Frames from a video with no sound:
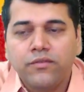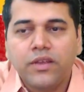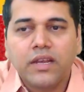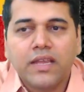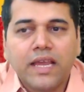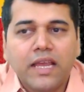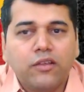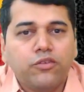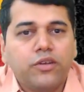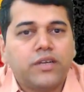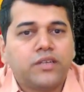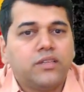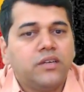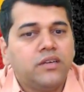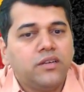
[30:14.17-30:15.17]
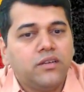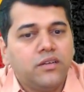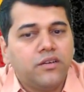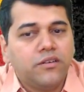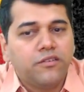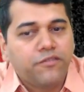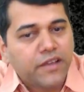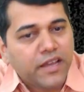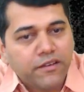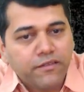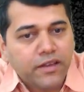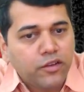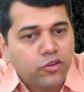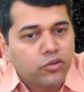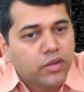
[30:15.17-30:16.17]
calculate the fair
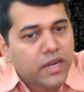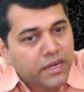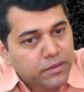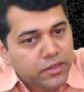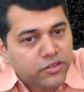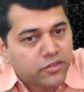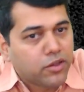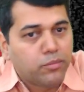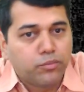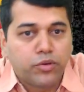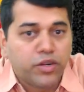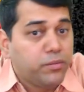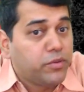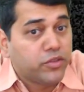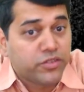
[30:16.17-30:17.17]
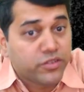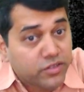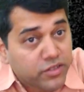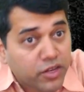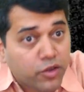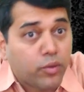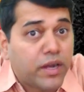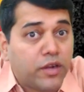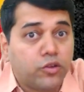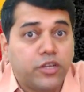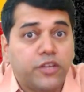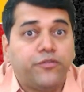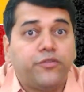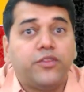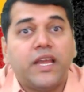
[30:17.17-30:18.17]
value and this component, because this is required only.
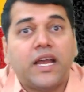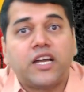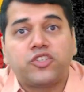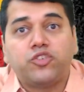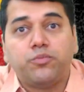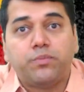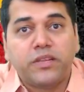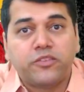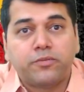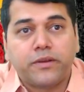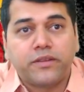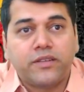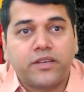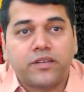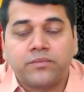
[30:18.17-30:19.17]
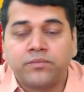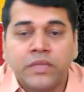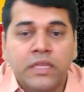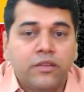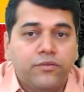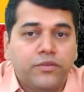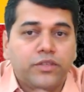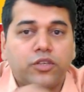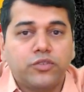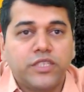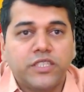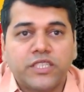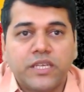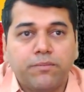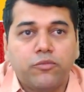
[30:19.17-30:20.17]
If they ask you please present, without this
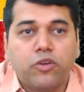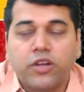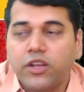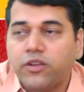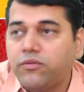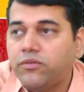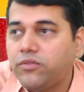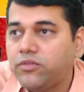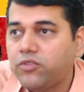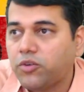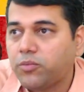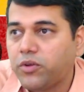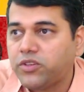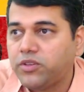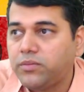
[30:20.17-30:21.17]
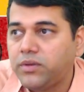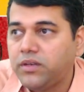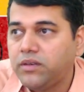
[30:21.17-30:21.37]
step not possible.